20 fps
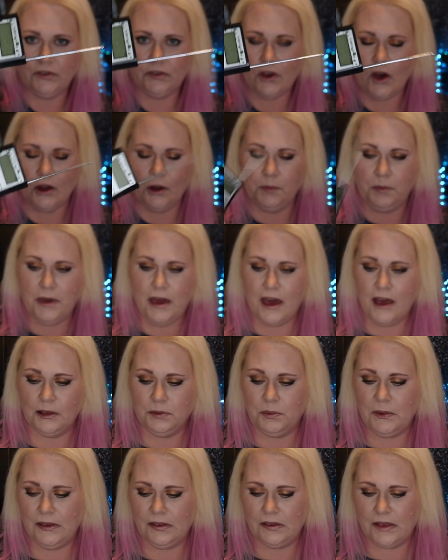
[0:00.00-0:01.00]
It's called a
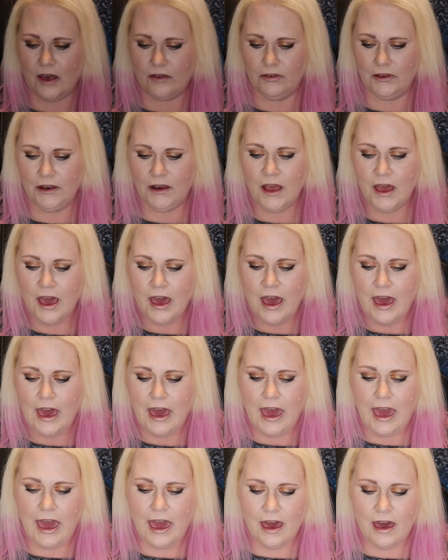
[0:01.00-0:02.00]
PSB7
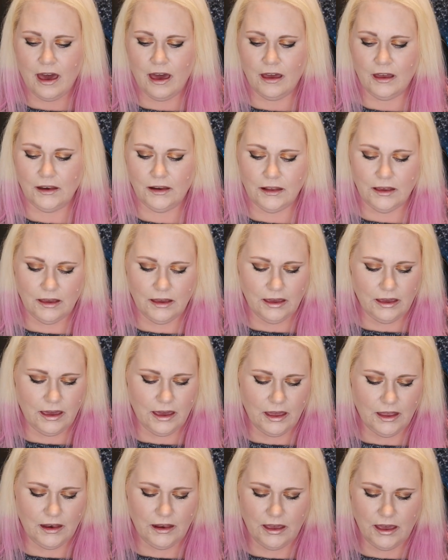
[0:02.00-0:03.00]
and
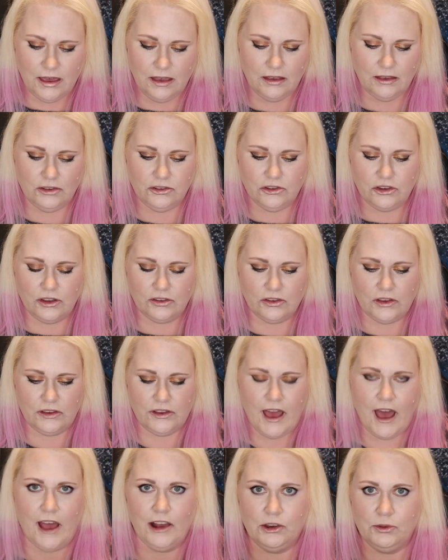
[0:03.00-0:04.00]
it is just
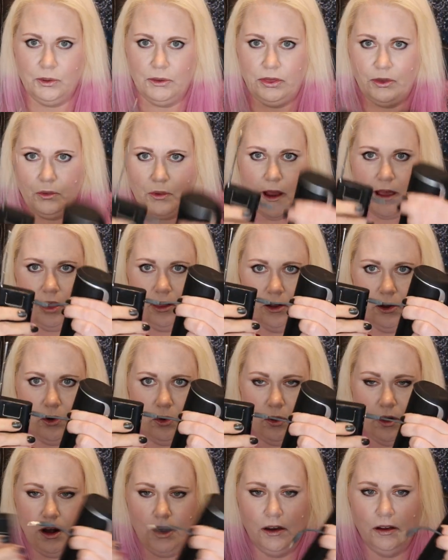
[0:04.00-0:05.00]
attached with a regular
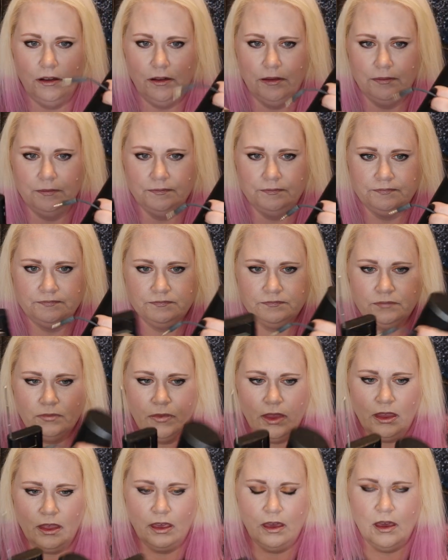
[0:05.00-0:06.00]
cord
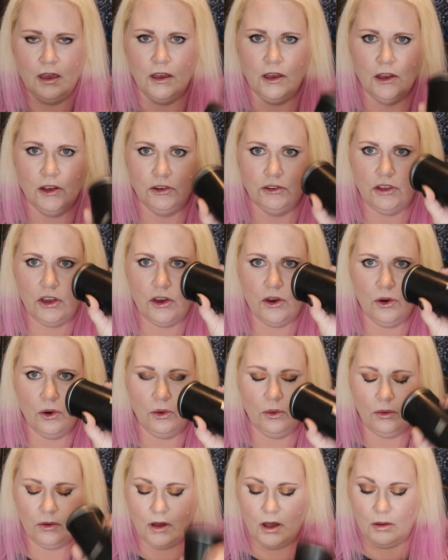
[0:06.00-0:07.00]

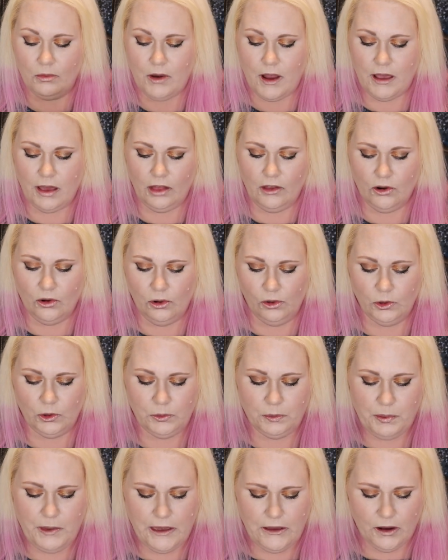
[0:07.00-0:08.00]
to a regular old
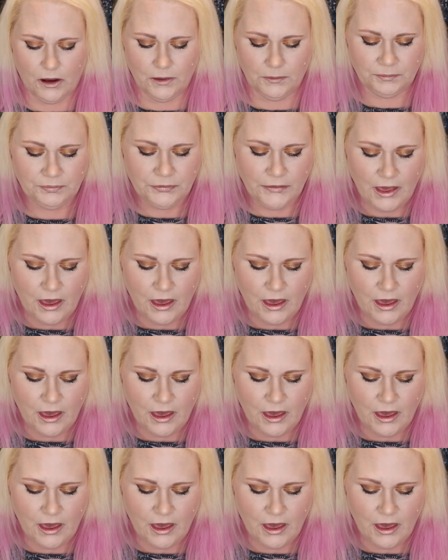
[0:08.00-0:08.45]
speaker.